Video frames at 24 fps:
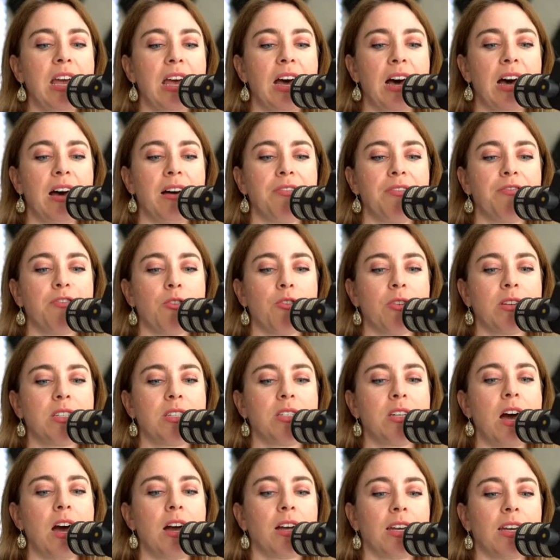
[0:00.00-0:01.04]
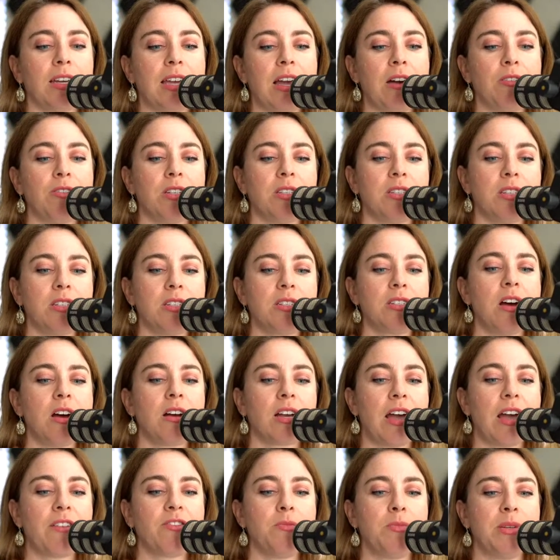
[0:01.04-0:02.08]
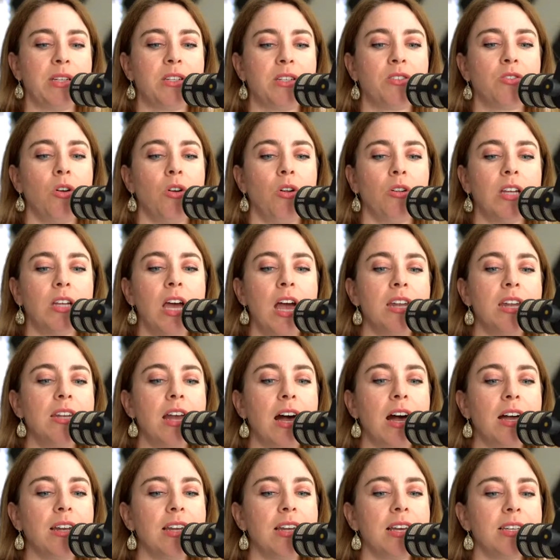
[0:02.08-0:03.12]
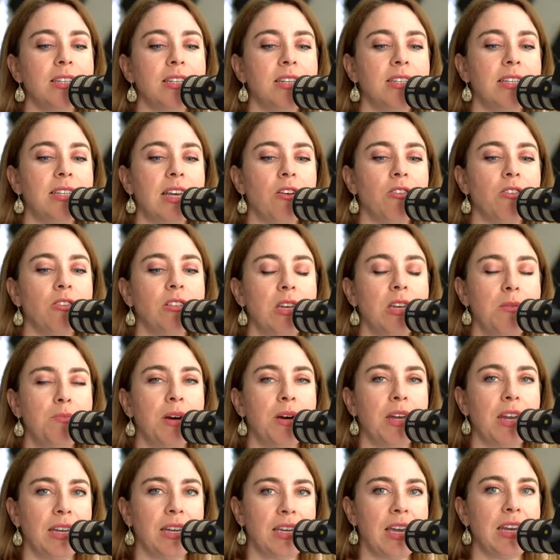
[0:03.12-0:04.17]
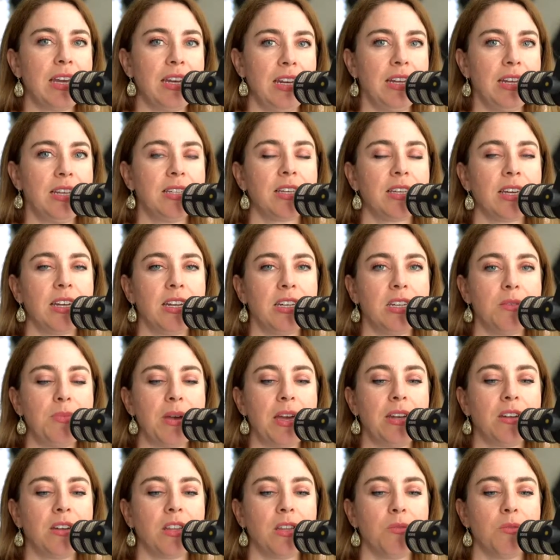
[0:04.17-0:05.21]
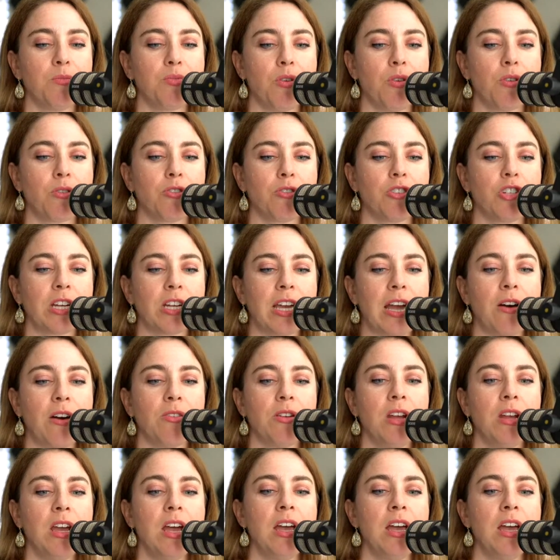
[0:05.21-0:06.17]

for a stock account, does the stock have to be sold? Not necessarily, but again, it is going to depend on the brokerage account.